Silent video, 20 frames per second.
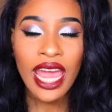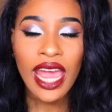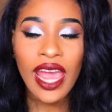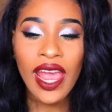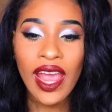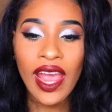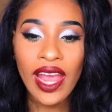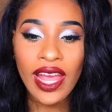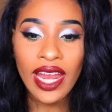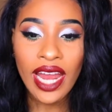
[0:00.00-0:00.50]

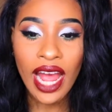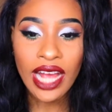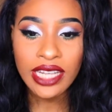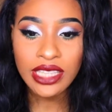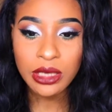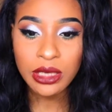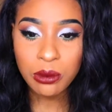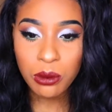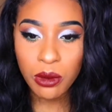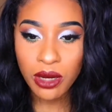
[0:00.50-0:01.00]
and I
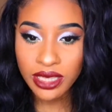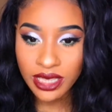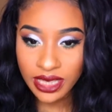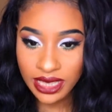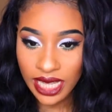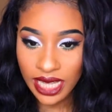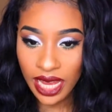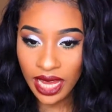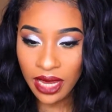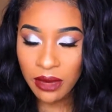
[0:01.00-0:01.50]
just wanted to
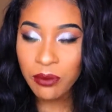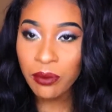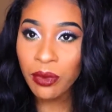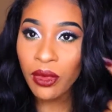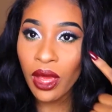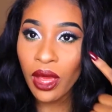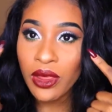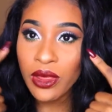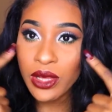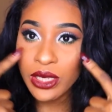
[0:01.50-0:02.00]
say
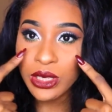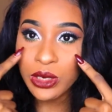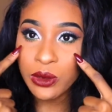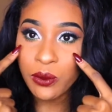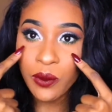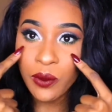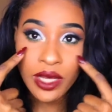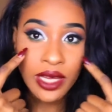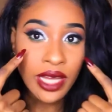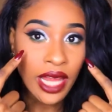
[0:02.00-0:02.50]
this
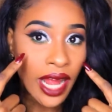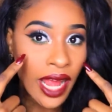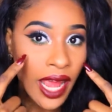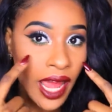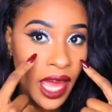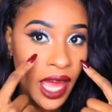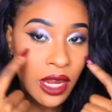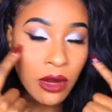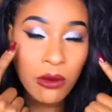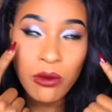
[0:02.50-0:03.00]
green that I
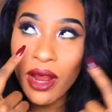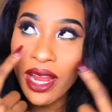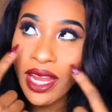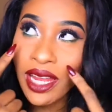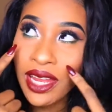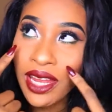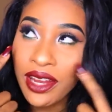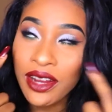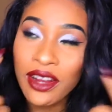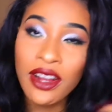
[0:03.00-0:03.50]
added right
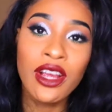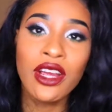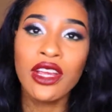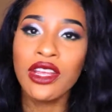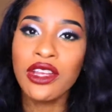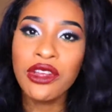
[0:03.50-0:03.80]
here,